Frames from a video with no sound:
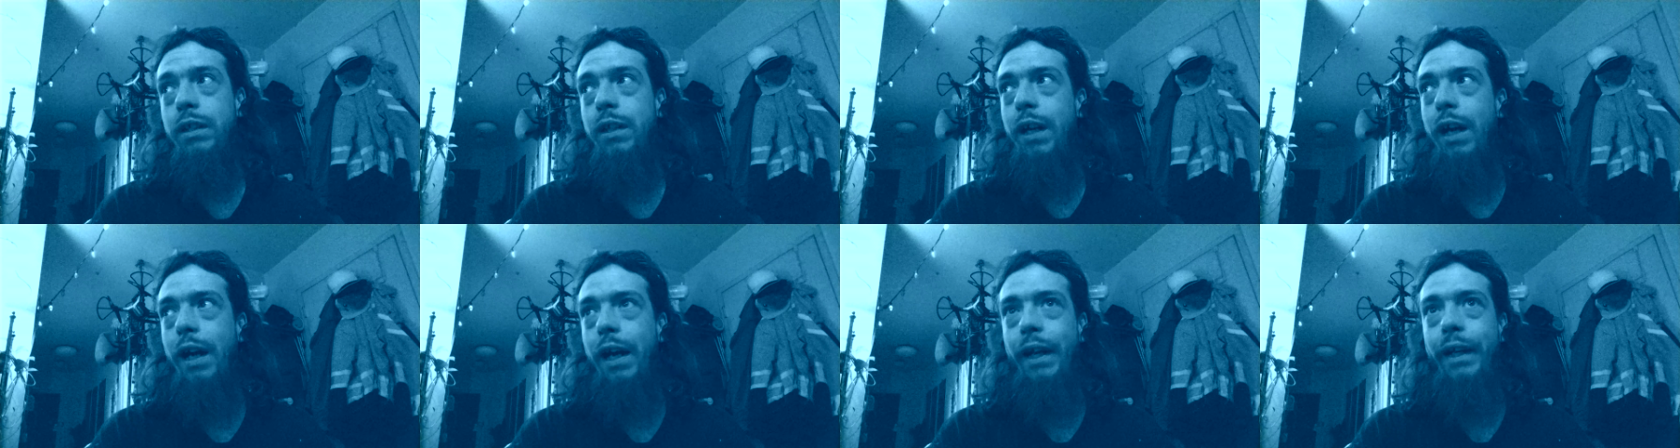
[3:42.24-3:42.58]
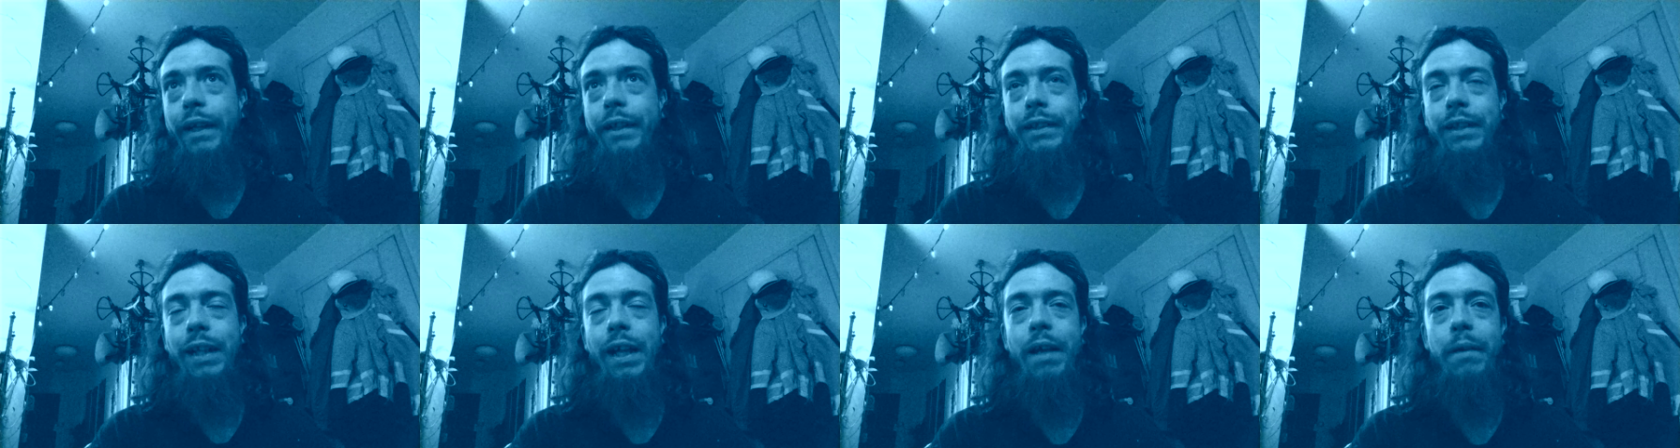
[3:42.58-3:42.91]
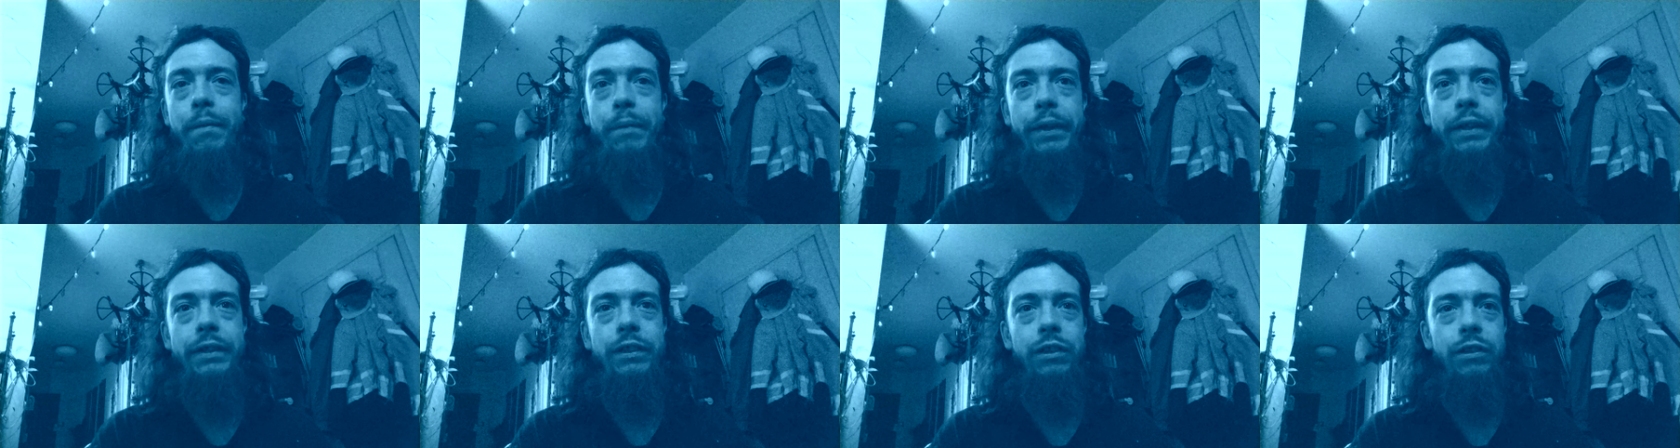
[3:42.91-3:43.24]
I didn't have
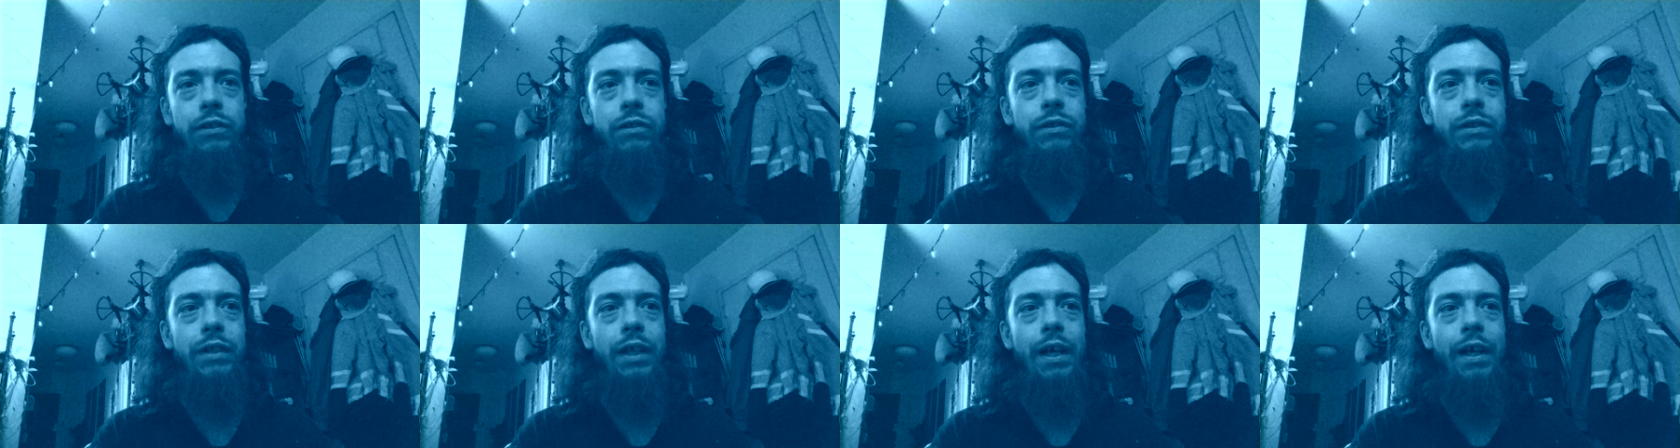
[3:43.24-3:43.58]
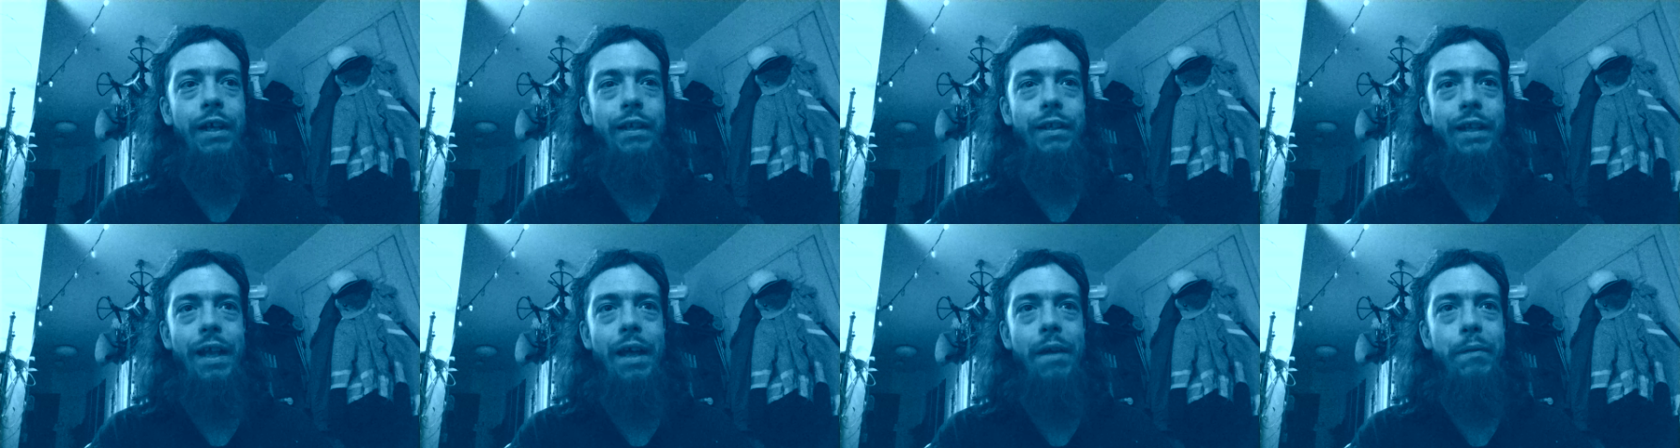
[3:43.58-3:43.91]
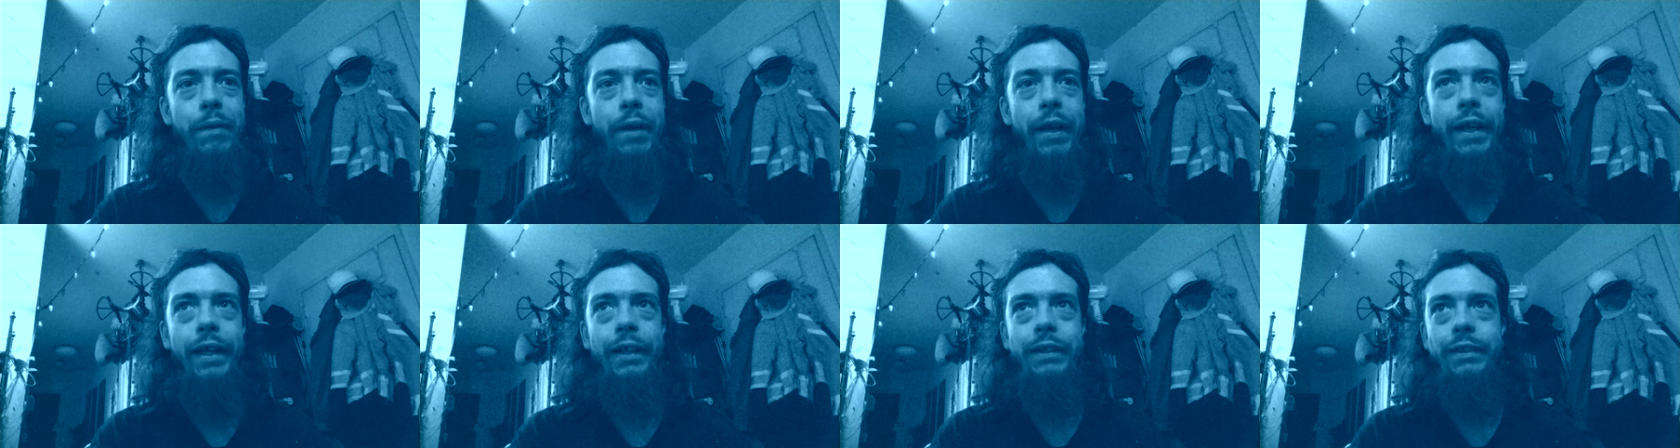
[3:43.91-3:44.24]
issues on
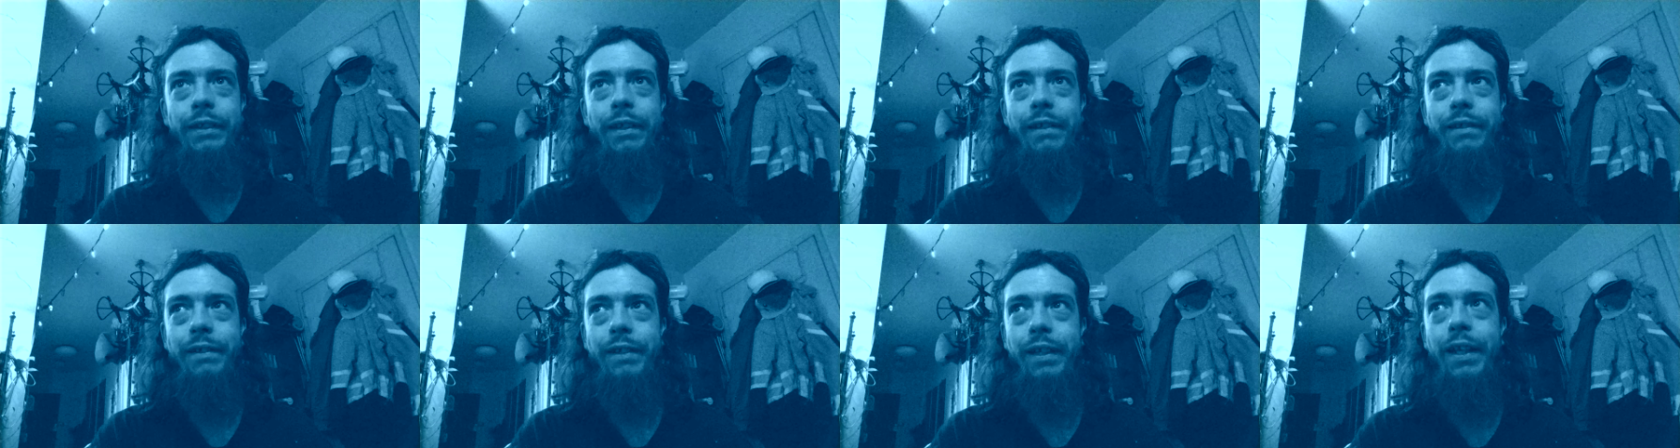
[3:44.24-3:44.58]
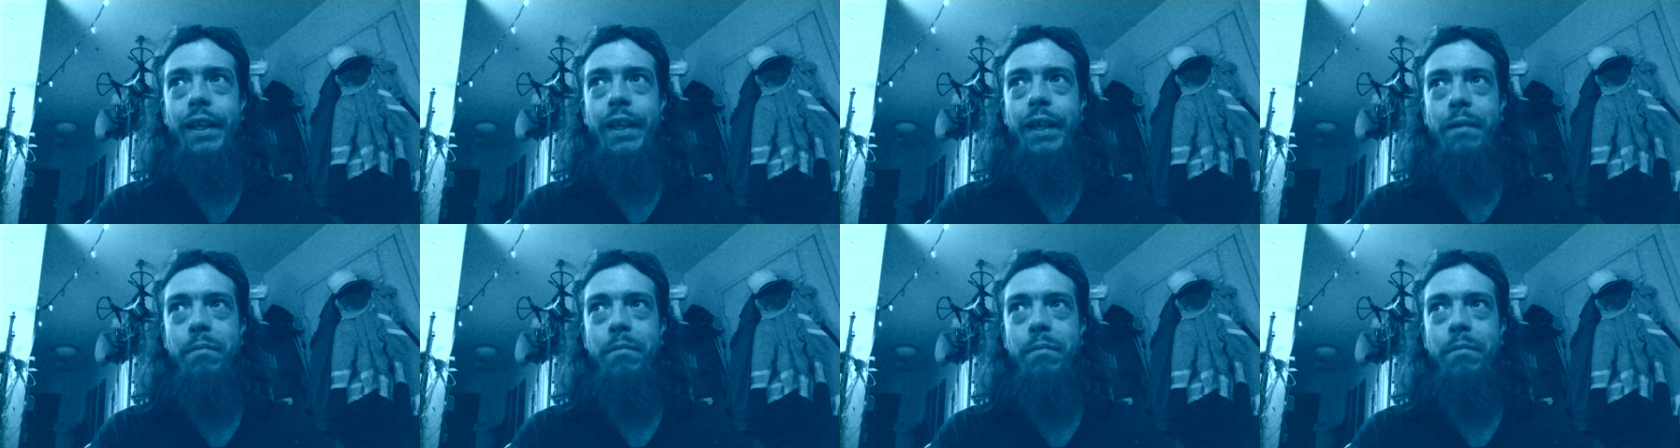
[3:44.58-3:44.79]
navigating the city.